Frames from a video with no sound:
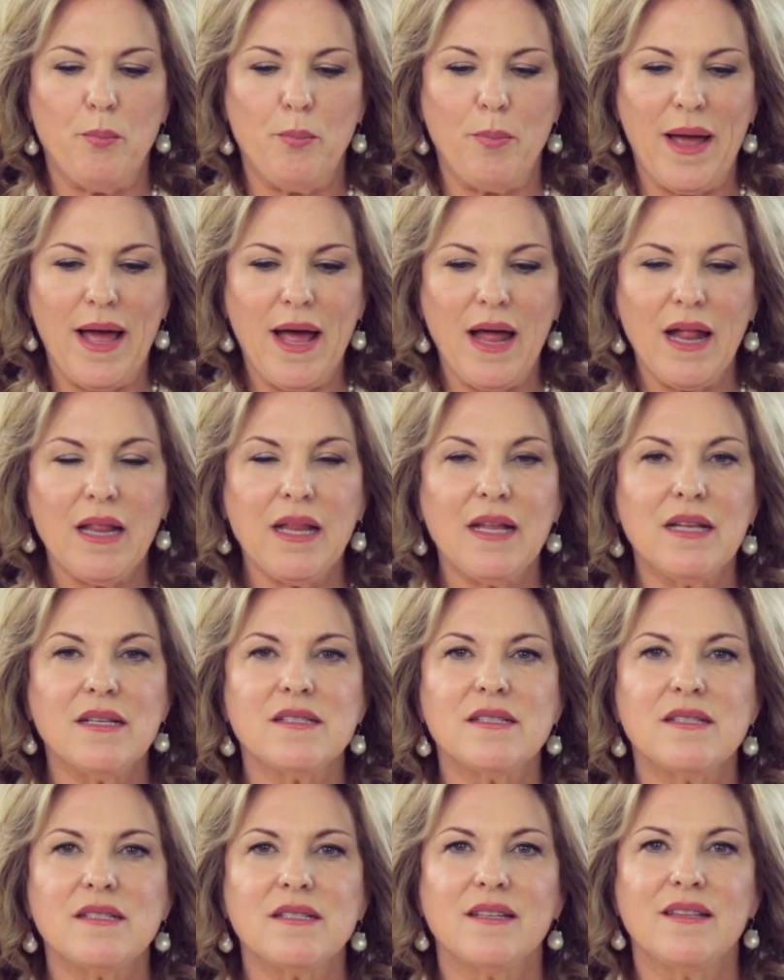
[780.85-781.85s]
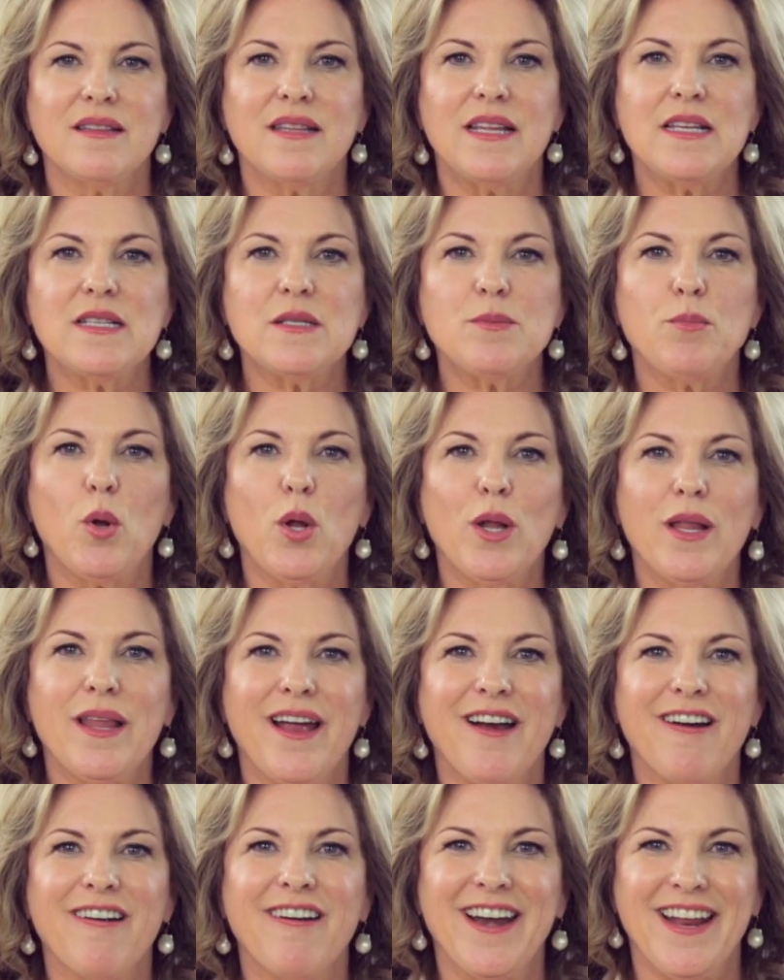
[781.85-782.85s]
balance these
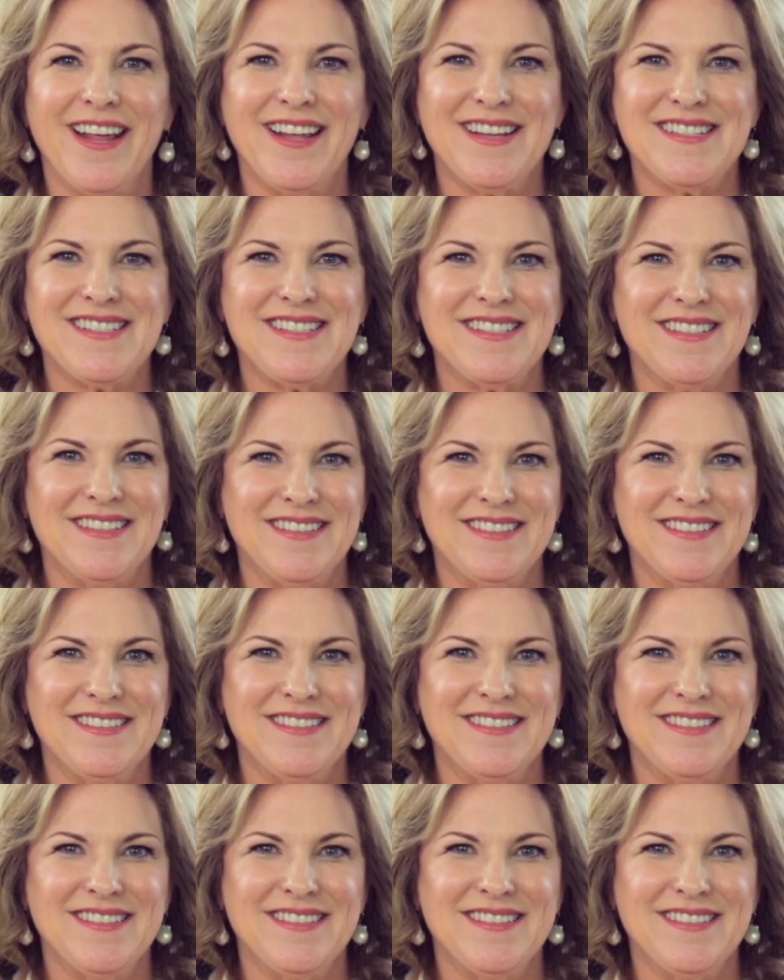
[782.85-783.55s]
polarities.